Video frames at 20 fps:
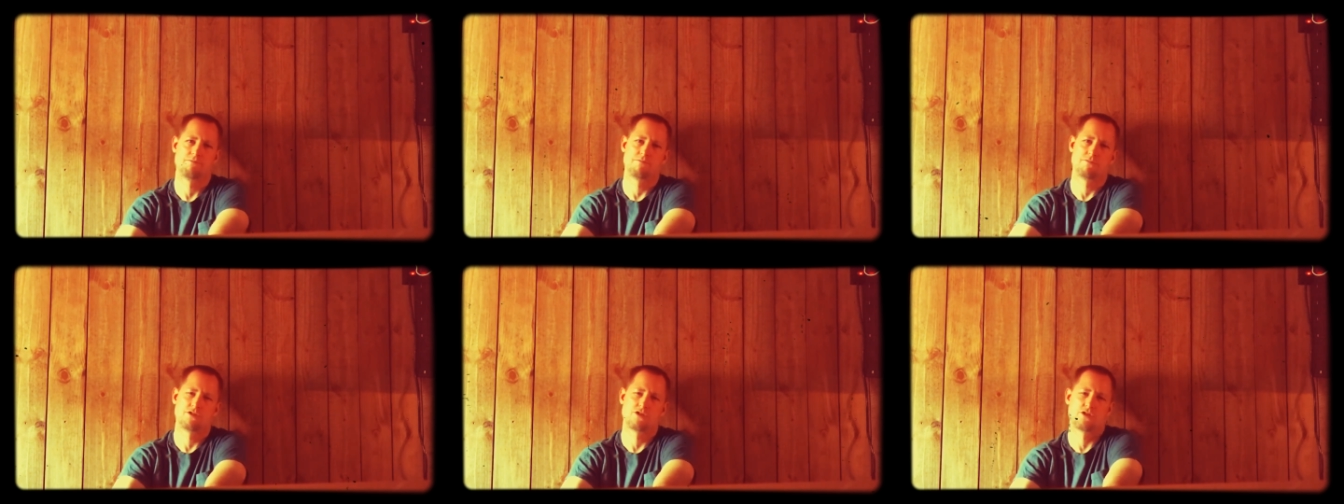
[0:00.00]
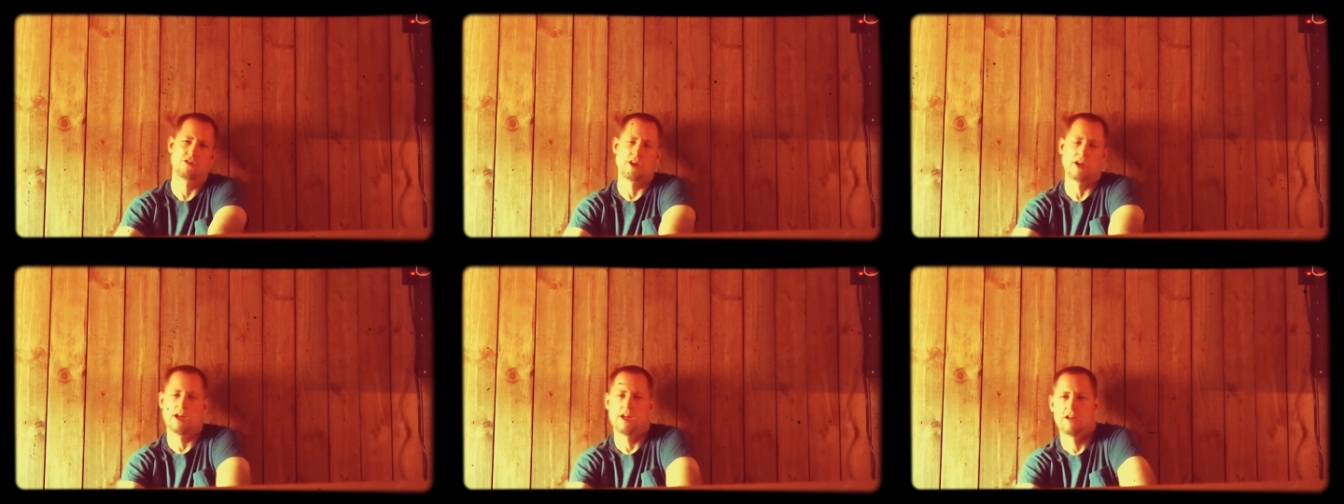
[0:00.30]

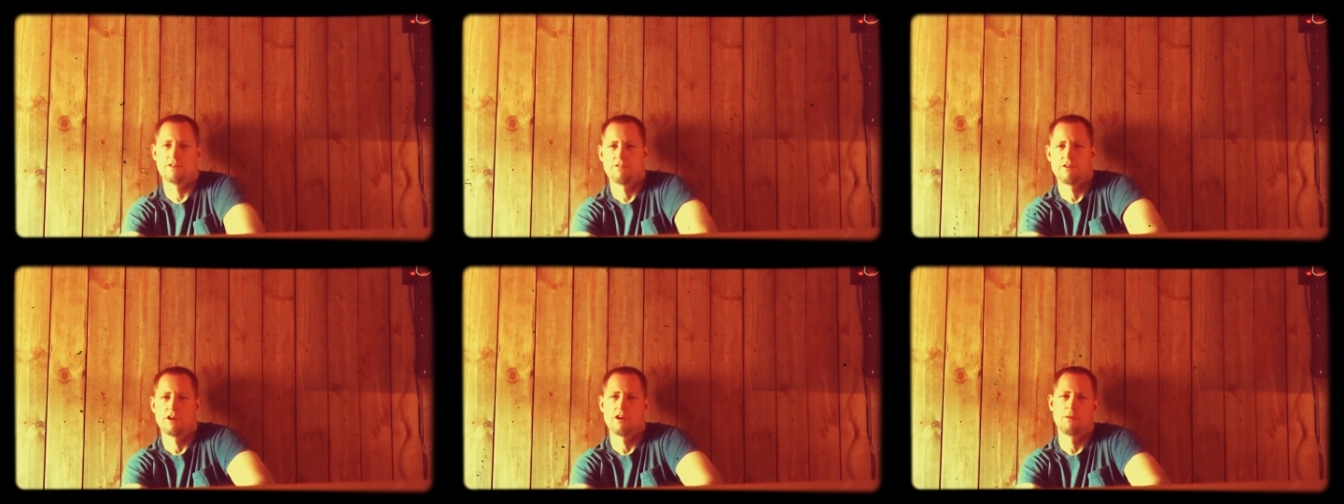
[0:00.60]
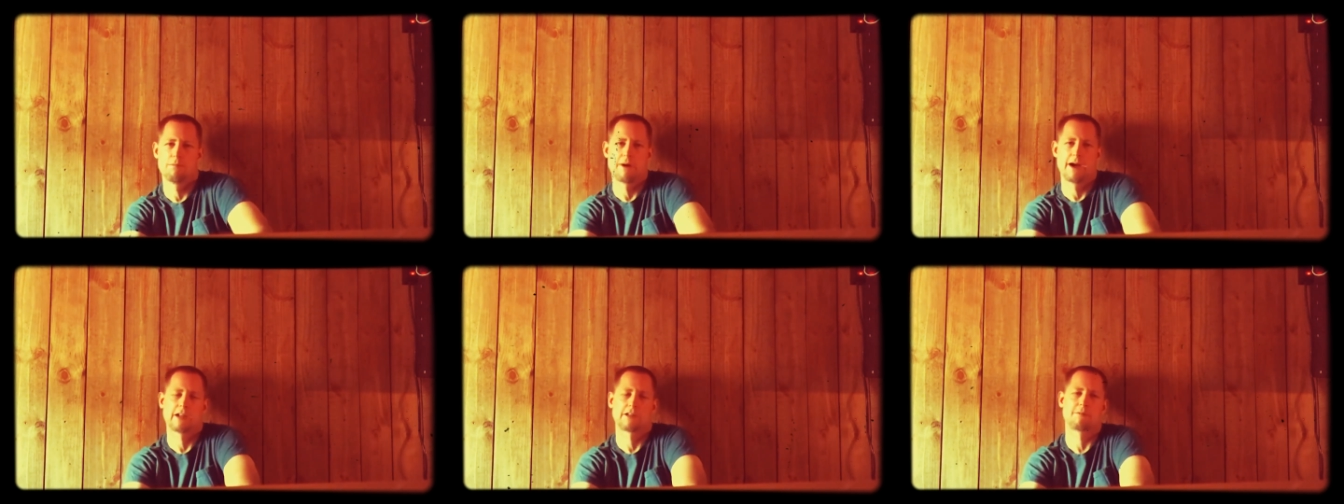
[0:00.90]
seen if you go
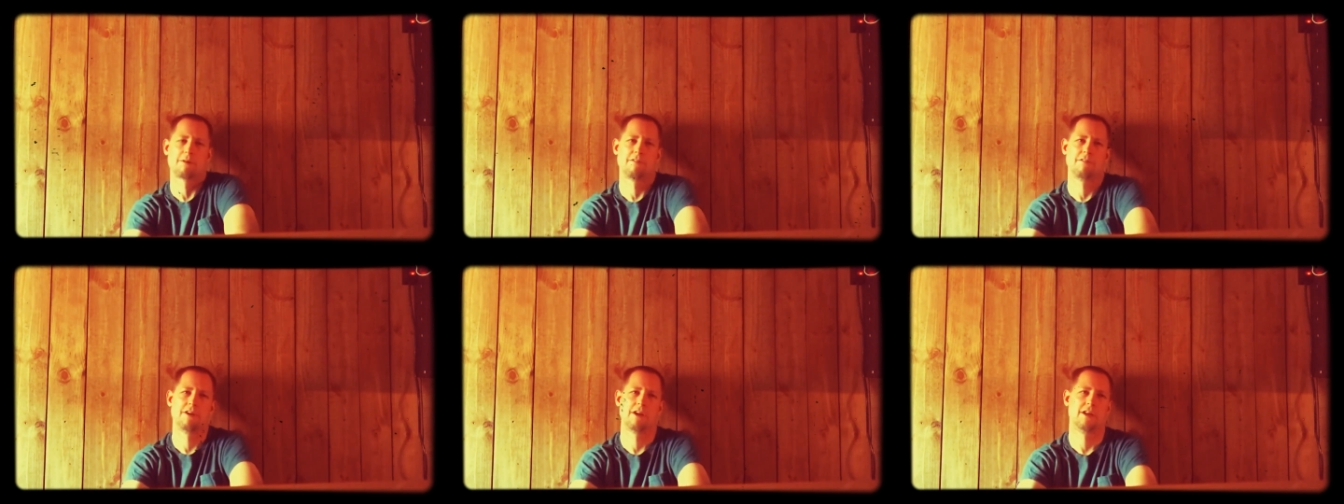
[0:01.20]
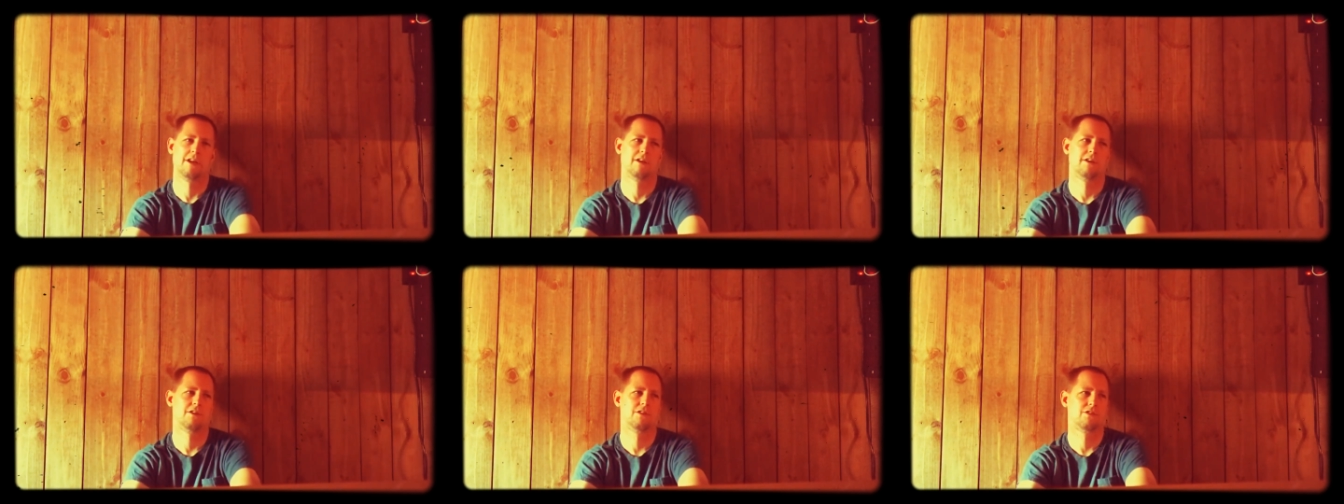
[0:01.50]
back to my
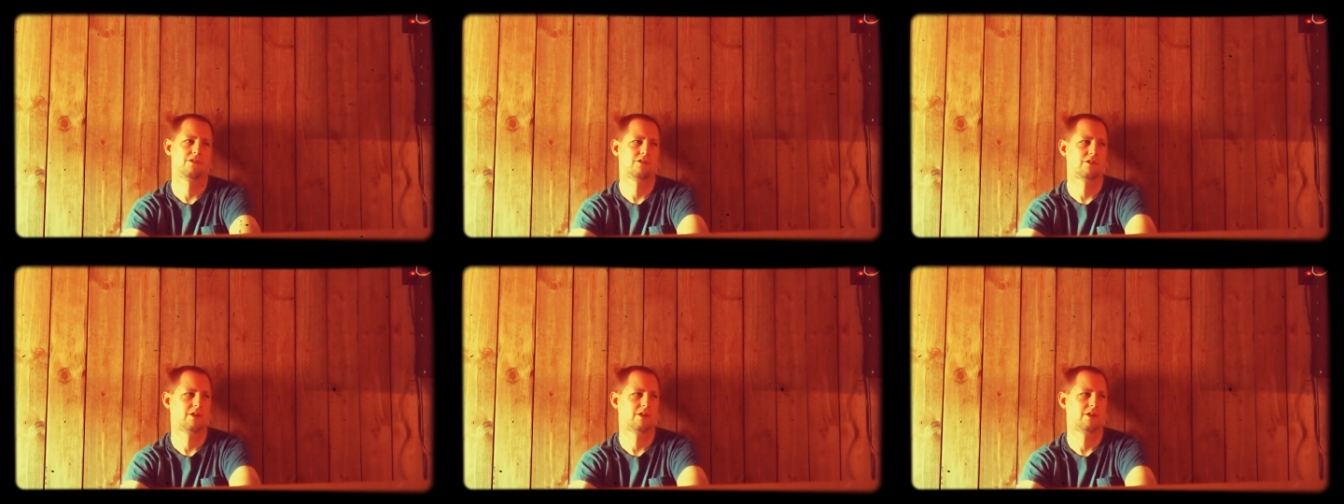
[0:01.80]
videos.